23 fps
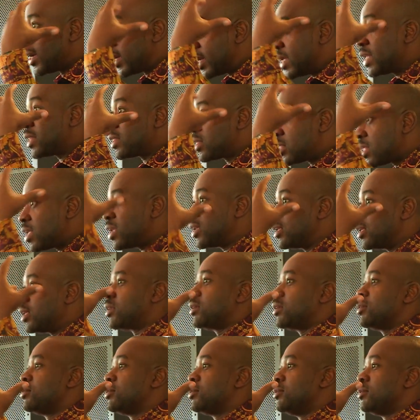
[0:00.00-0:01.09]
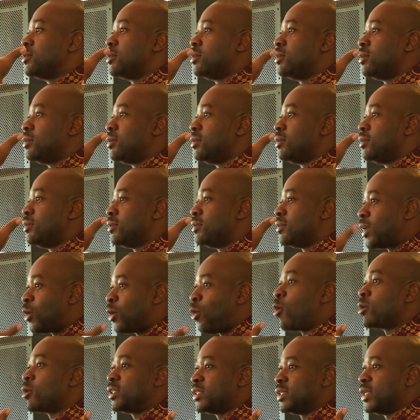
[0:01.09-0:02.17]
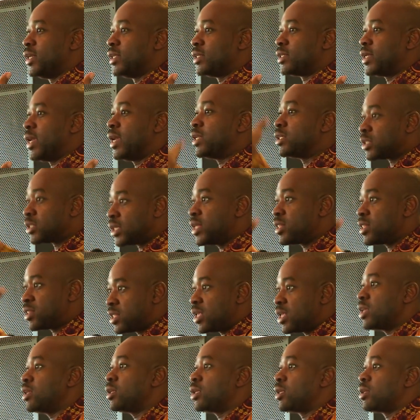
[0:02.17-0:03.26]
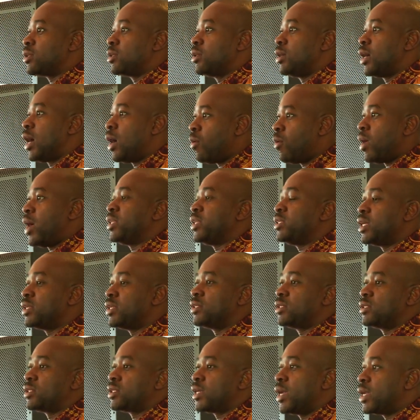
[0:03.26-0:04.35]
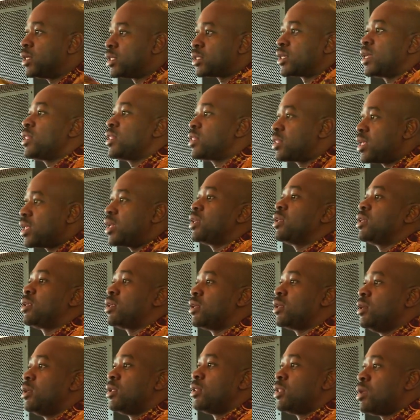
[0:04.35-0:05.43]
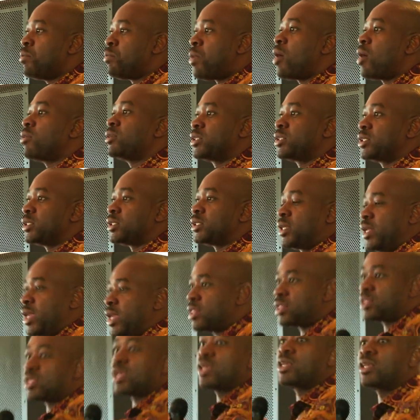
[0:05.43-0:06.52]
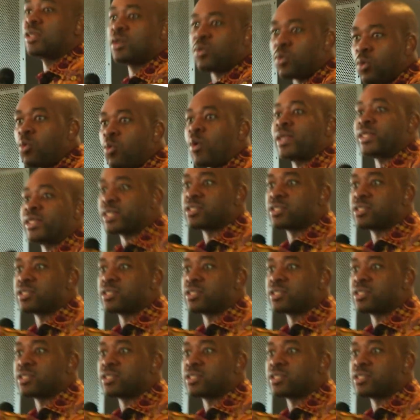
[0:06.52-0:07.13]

rethink the continent and rethink our identity and rethink the boundaries, rethink what